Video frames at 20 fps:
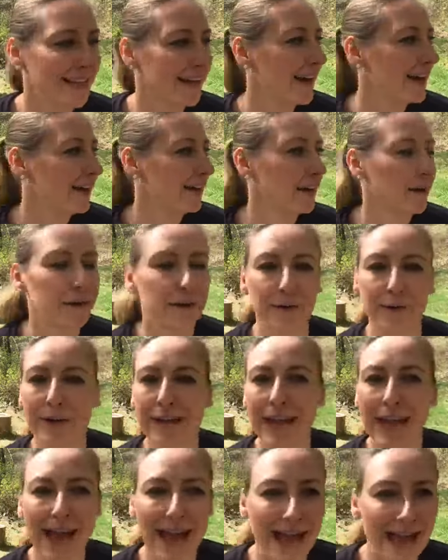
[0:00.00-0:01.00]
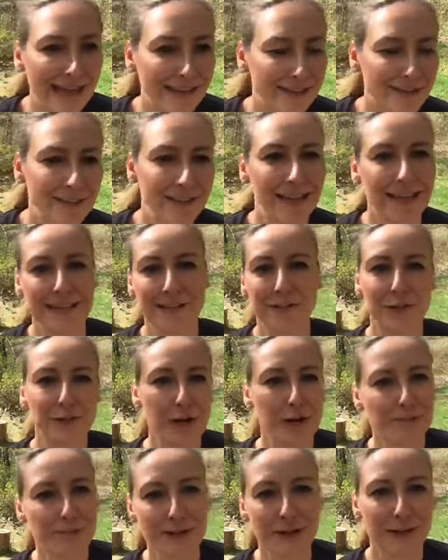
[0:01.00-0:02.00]
I don't know, your cat
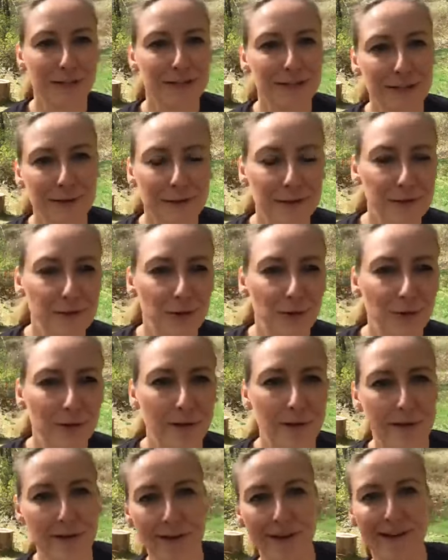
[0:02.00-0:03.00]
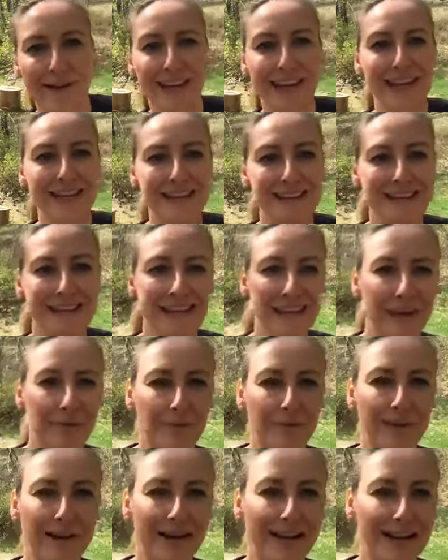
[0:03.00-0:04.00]
jumped onto your shoulder, or your kids came
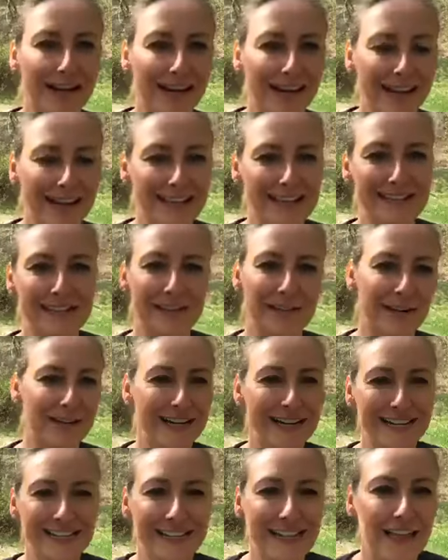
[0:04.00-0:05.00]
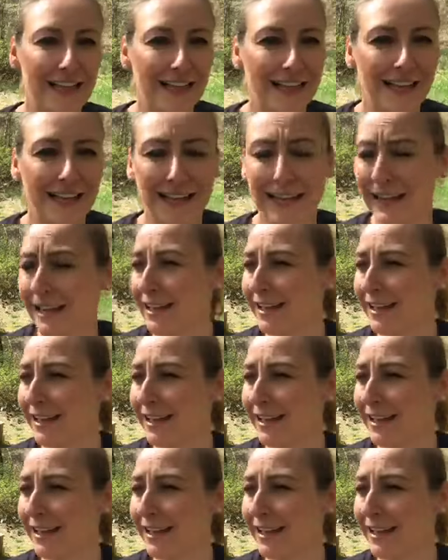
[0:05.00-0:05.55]
running in and started yelling.